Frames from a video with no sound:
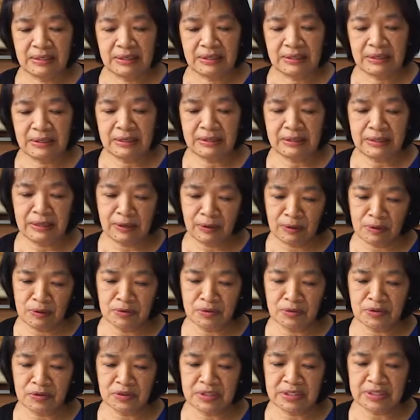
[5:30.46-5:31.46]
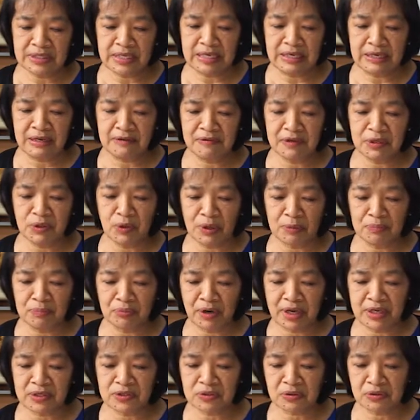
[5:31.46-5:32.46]
It includes individual
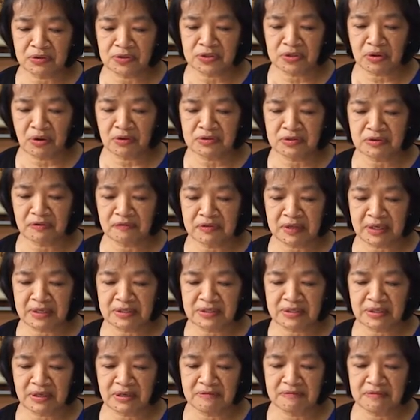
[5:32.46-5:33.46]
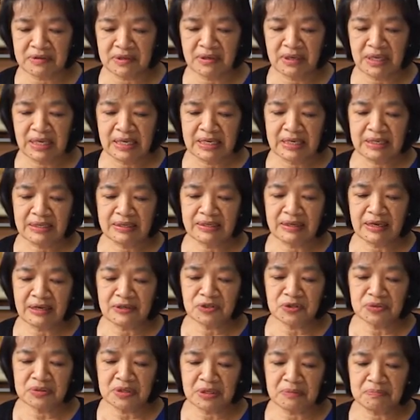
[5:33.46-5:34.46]
praise or songs of thanksgiving,
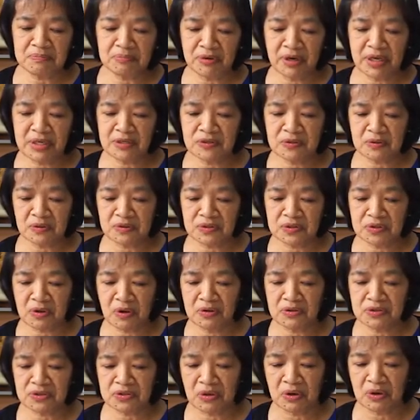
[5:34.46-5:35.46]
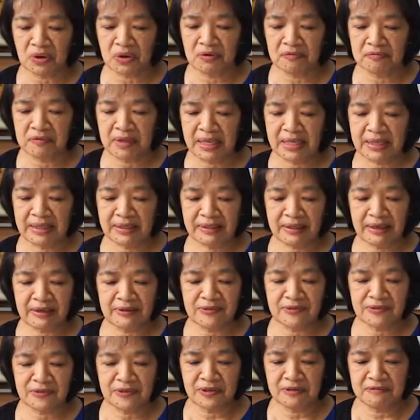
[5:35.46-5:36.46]
national praise or songs of
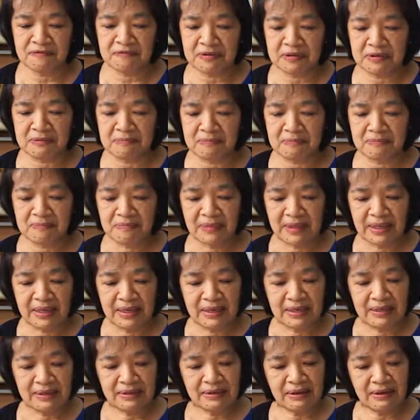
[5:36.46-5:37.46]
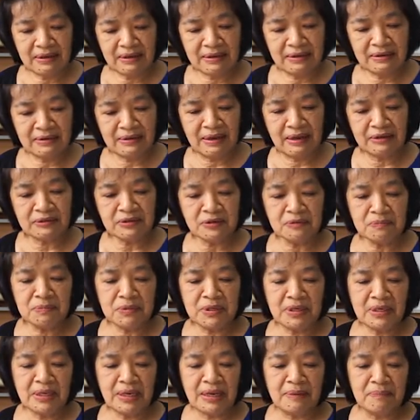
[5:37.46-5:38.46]
thanksgiving. Then letter
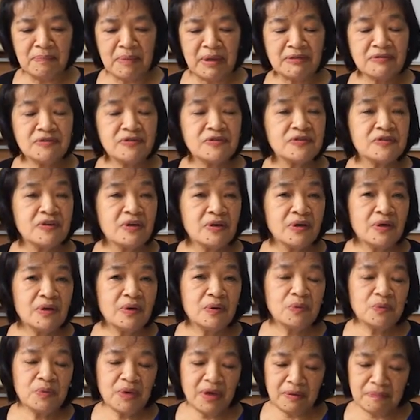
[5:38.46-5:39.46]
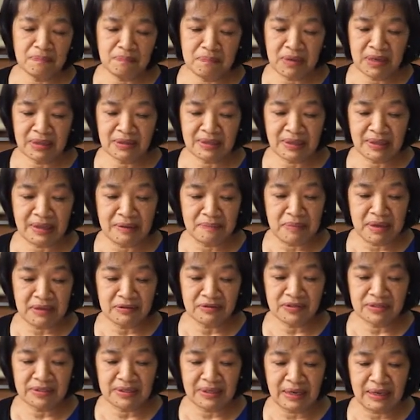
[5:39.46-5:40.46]
B, laments. We have made
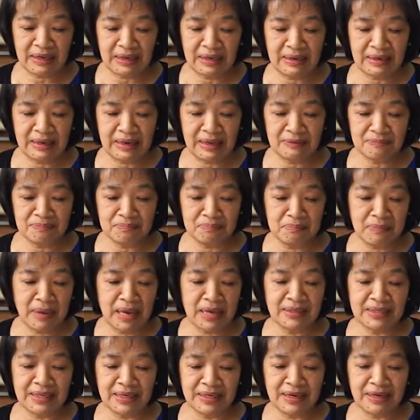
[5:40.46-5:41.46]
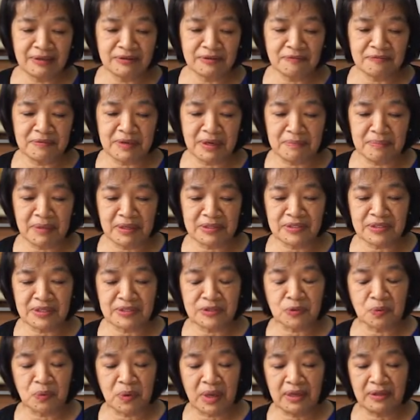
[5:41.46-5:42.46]
a lot of laments
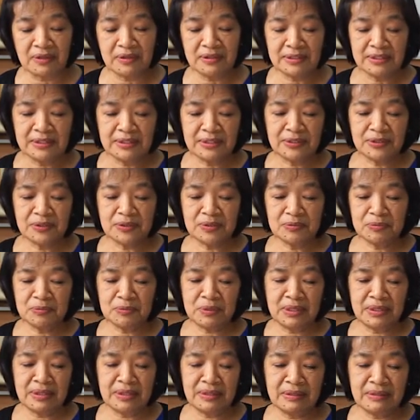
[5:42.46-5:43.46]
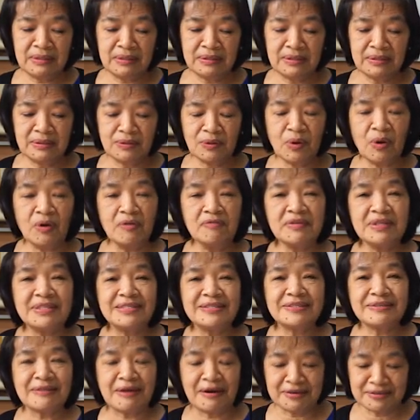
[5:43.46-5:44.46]
as well when COVID
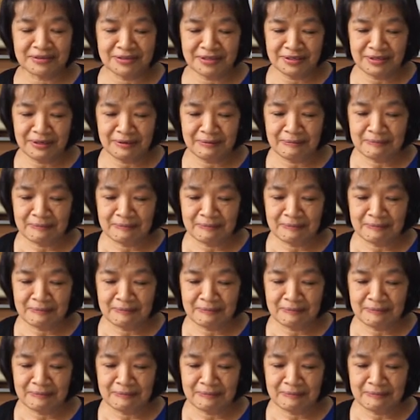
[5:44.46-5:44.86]
started.